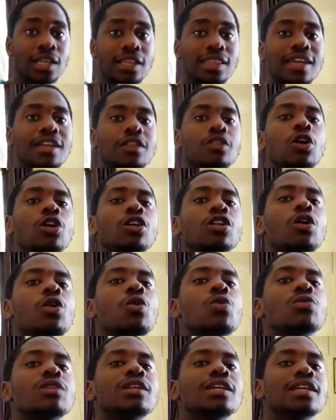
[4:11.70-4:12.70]
They not
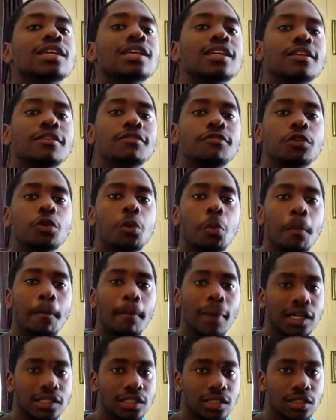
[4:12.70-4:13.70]
only give you
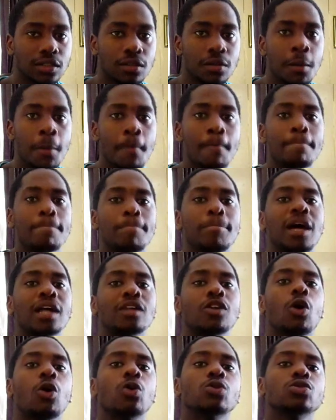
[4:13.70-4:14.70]
muscle
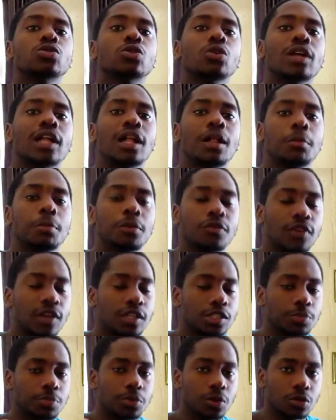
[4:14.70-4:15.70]
but also help with
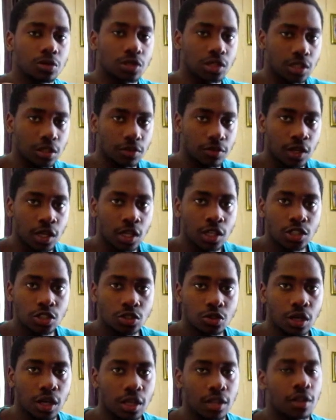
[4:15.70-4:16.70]
explosive
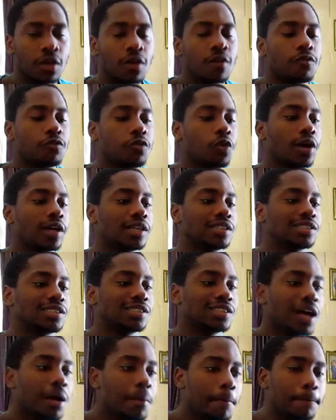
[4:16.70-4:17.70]
strength. For
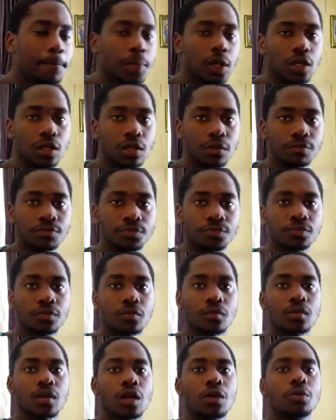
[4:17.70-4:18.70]
example,
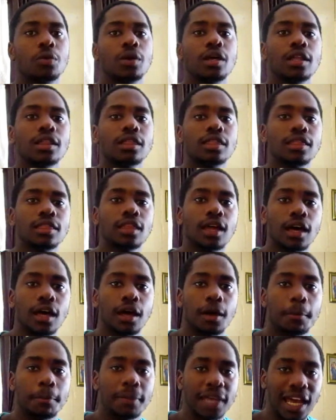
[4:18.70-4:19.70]
with
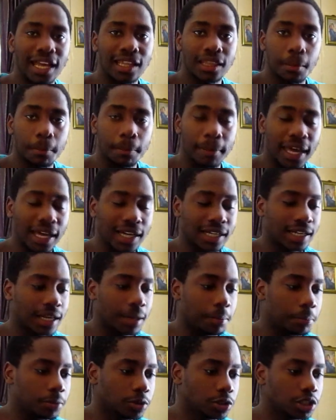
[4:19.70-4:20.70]
the behind the back
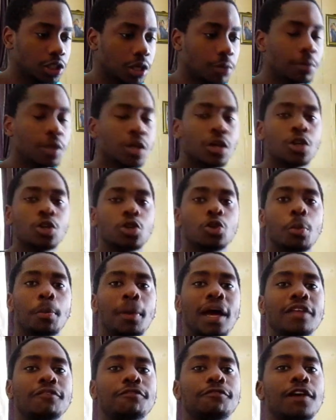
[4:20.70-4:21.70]
clap push-up, you
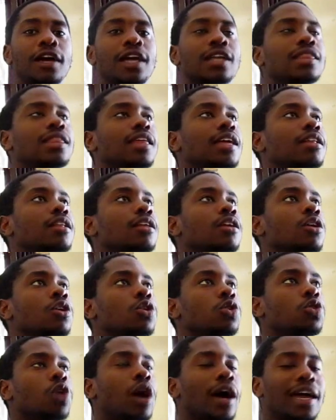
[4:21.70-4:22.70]
might find that
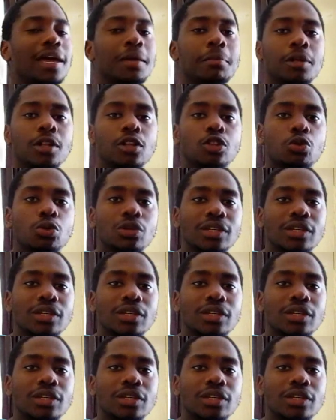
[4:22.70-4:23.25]
you are able to